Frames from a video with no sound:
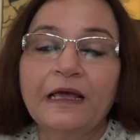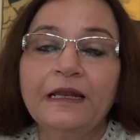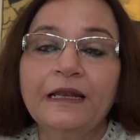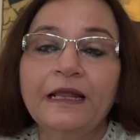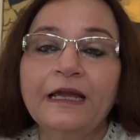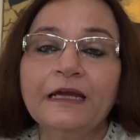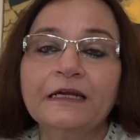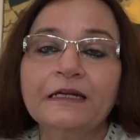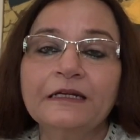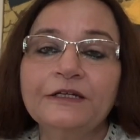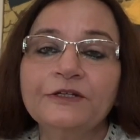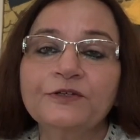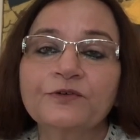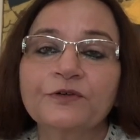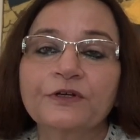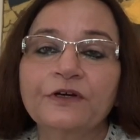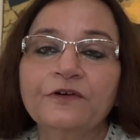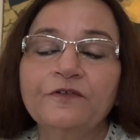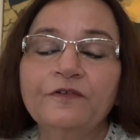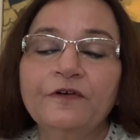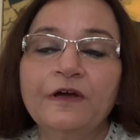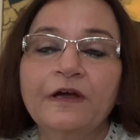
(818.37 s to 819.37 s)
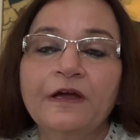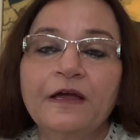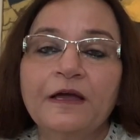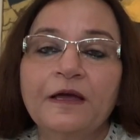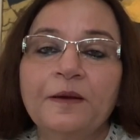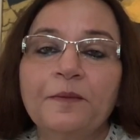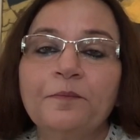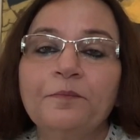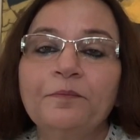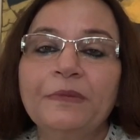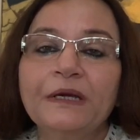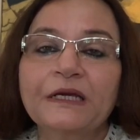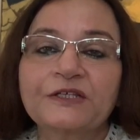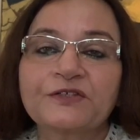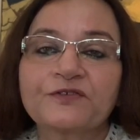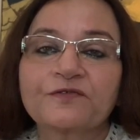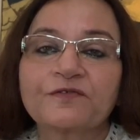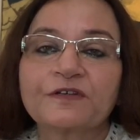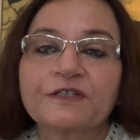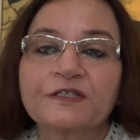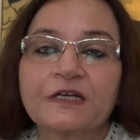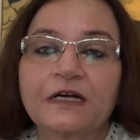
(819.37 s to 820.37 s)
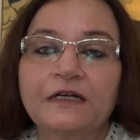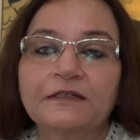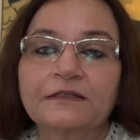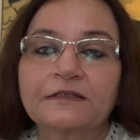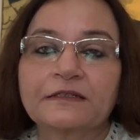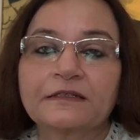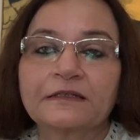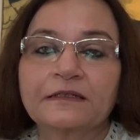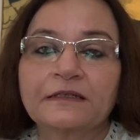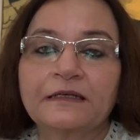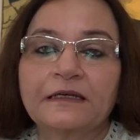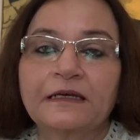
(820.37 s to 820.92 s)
likely to give mixed result.